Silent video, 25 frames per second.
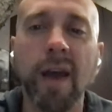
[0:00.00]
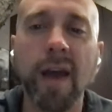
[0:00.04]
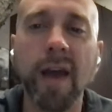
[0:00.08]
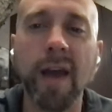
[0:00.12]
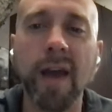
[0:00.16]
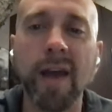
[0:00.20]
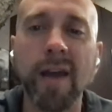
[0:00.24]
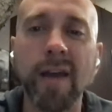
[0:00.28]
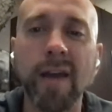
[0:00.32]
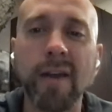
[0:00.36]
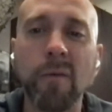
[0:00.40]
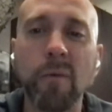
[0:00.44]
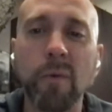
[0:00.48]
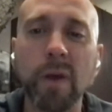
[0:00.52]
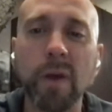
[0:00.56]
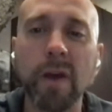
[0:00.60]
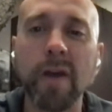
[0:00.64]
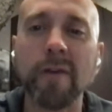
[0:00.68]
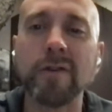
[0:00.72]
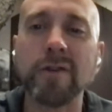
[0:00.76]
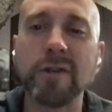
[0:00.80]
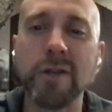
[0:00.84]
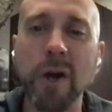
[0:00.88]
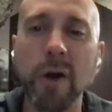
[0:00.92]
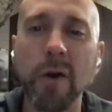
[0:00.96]
and we
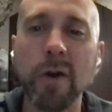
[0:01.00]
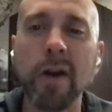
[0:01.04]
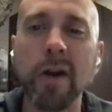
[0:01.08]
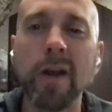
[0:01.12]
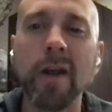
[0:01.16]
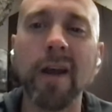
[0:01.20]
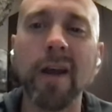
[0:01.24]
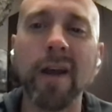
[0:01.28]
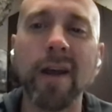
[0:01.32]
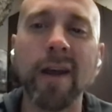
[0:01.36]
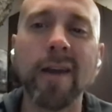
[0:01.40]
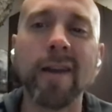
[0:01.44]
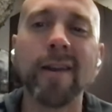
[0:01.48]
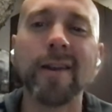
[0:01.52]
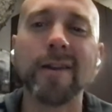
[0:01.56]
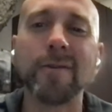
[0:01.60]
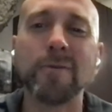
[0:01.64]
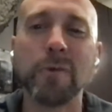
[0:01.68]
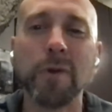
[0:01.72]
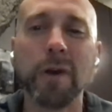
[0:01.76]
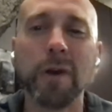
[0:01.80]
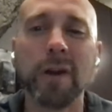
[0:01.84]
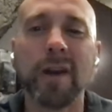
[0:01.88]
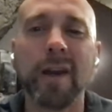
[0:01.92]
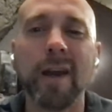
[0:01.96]
have shown it, and
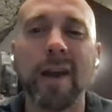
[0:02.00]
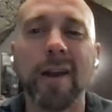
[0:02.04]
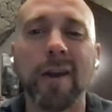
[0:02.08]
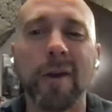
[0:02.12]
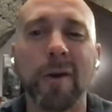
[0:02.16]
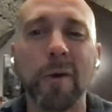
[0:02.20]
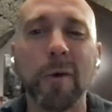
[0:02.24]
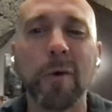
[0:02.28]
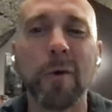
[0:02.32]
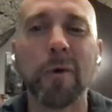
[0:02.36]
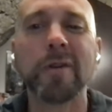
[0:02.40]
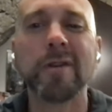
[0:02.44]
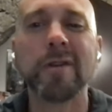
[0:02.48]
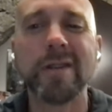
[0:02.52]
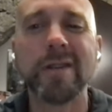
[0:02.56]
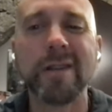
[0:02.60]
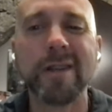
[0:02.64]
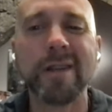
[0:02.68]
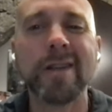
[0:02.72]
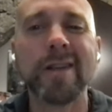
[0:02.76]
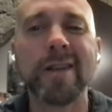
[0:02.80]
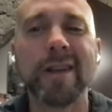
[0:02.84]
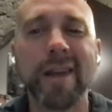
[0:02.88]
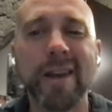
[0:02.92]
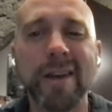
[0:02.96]
it's really kind of cool to
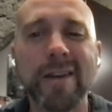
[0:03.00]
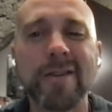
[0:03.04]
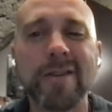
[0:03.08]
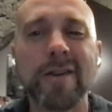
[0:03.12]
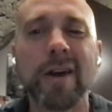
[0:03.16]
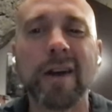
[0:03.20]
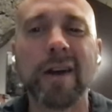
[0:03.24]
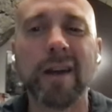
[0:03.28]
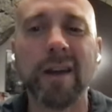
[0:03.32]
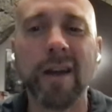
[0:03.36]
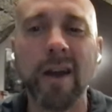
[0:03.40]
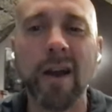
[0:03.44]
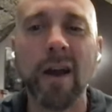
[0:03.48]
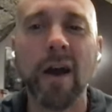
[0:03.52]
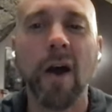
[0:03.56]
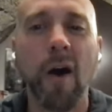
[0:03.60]
see the kids like,